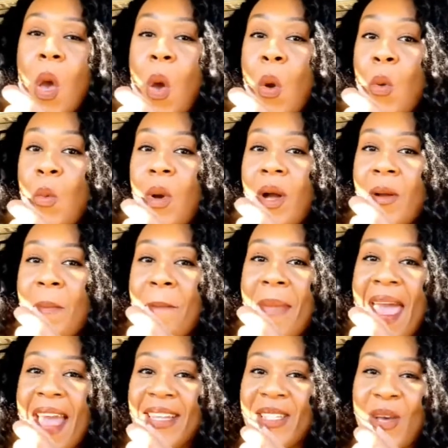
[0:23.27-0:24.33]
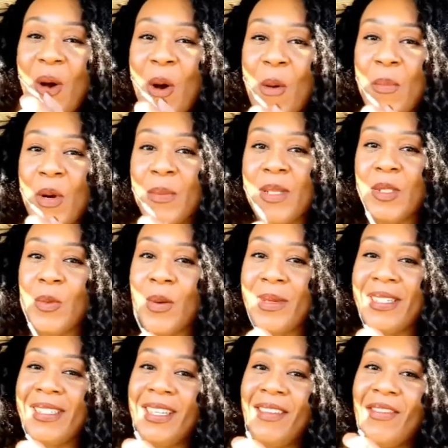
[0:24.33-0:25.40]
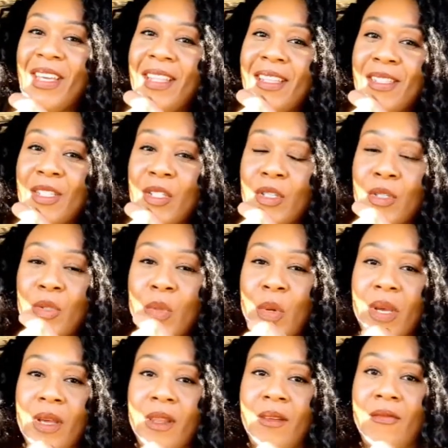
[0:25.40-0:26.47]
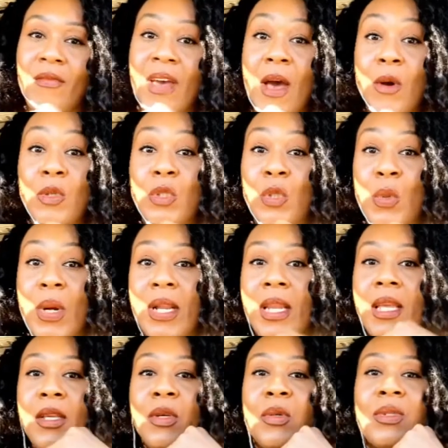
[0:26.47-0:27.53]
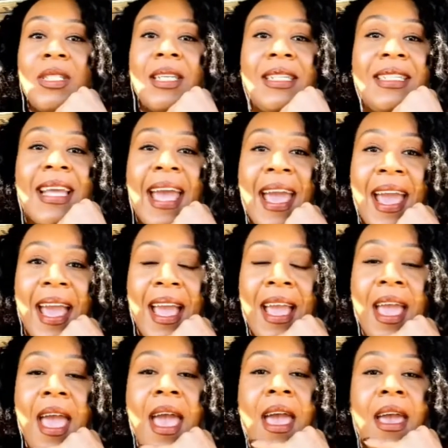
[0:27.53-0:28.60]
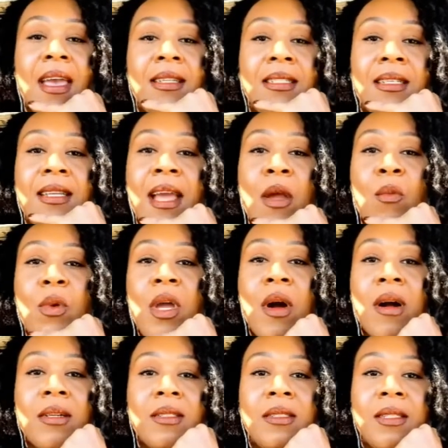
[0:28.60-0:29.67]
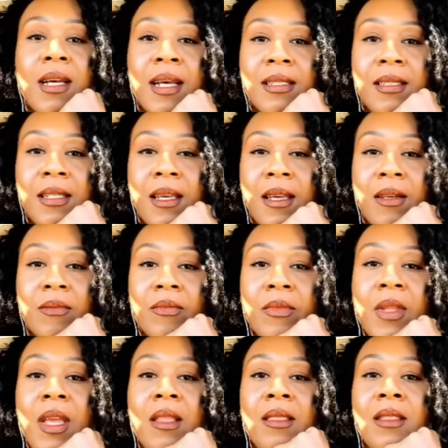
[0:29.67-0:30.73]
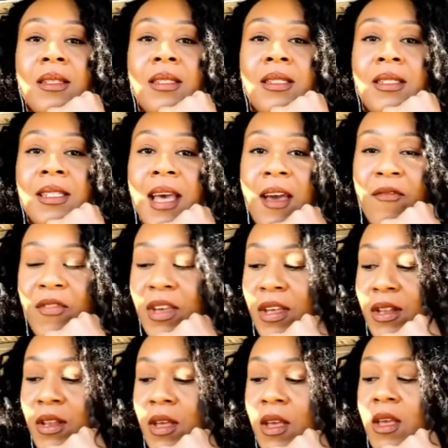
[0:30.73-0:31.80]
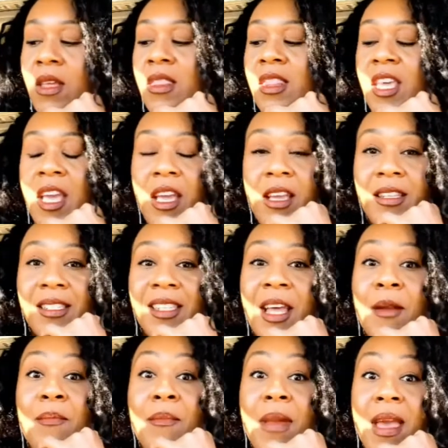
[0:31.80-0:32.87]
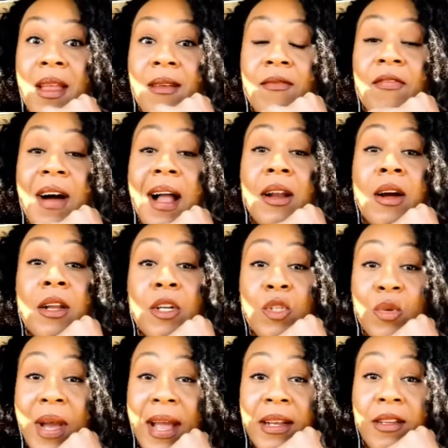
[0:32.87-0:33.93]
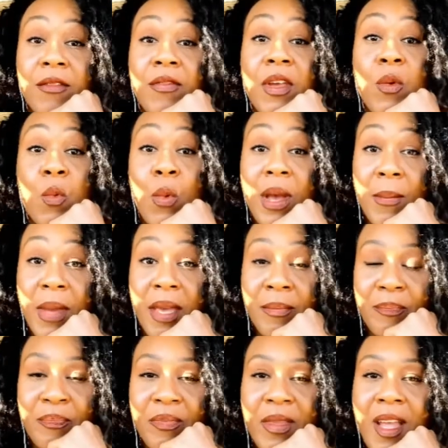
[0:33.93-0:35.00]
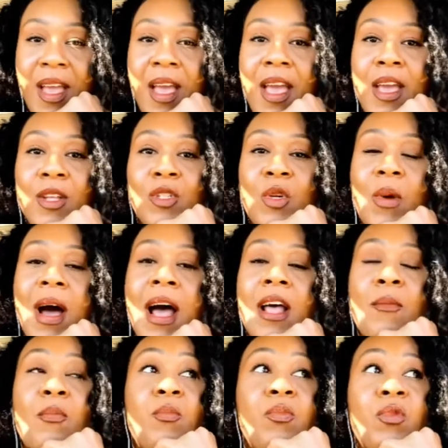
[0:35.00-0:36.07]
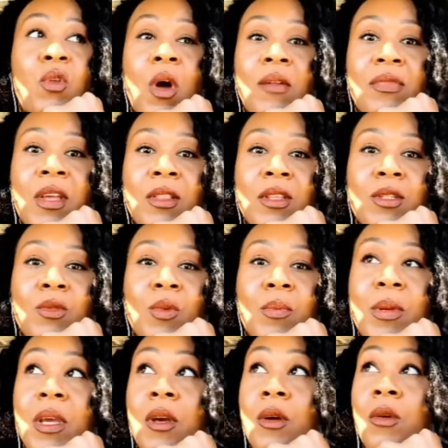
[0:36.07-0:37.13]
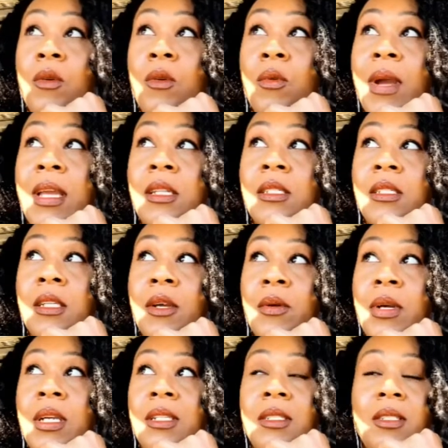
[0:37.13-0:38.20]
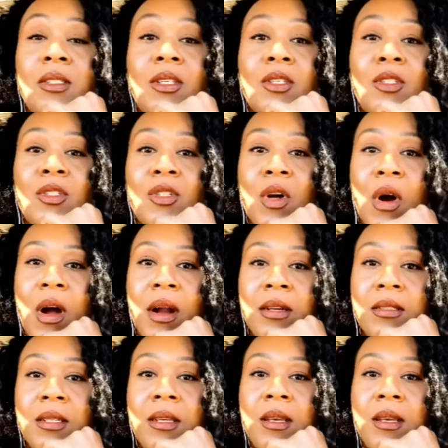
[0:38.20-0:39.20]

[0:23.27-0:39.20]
Welcome back to All Purpose Woman TV. This is Latoya Lavelle joining you today. And today we are discussing the 7 things that men find unattractive in women. And so I thought that this would be a great series to start.